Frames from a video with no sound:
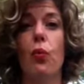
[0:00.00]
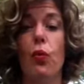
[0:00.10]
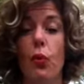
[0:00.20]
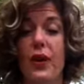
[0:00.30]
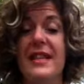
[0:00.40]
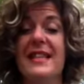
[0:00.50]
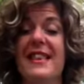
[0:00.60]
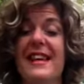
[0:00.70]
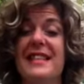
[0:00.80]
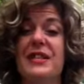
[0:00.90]
the reason
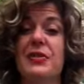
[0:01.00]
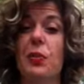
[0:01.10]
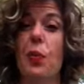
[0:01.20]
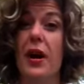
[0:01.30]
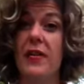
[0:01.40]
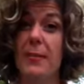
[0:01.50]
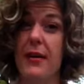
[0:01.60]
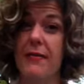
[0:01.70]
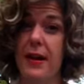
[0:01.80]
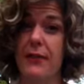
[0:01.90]
that it's one of my
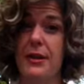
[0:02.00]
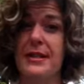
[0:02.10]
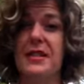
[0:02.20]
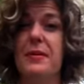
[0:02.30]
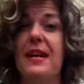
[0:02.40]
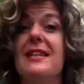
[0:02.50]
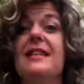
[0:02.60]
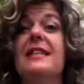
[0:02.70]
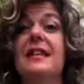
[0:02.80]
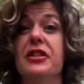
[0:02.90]
favorites is because
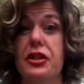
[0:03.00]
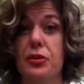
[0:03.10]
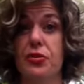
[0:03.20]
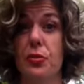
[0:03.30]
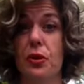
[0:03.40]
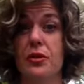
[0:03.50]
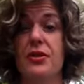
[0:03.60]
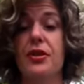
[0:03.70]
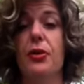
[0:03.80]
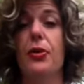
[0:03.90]
it doesn't use words,
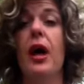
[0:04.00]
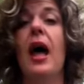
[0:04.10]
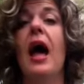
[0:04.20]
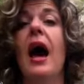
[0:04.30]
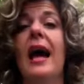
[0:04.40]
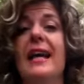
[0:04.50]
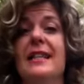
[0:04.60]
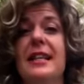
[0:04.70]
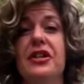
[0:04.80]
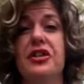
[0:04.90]
so I can
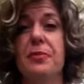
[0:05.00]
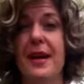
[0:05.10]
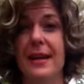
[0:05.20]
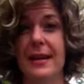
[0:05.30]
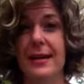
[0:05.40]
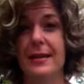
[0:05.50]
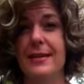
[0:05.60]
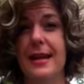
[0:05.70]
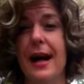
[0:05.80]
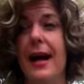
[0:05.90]
teach it to my
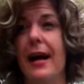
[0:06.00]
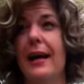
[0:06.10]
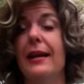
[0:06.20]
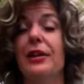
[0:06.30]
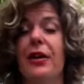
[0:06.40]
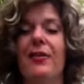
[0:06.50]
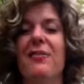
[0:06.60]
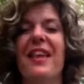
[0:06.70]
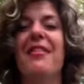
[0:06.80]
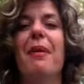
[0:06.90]
kids.
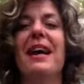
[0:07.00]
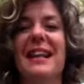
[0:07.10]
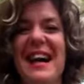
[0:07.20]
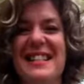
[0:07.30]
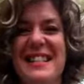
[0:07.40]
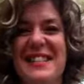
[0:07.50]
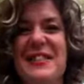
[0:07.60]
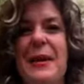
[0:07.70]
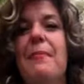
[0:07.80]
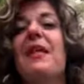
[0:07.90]
In my
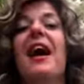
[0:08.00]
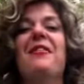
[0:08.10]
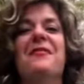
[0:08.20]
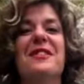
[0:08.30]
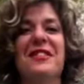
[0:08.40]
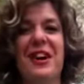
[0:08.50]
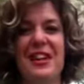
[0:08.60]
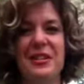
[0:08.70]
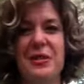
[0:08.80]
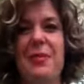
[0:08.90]
classes, I've taught
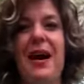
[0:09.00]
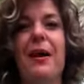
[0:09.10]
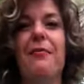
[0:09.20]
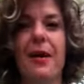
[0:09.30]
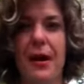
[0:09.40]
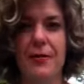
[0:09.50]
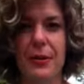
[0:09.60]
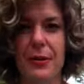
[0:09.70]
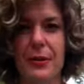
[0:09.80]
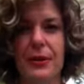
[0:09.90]
it to my
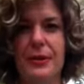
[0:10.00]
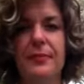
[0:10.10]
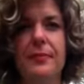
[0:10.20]
5-year-old.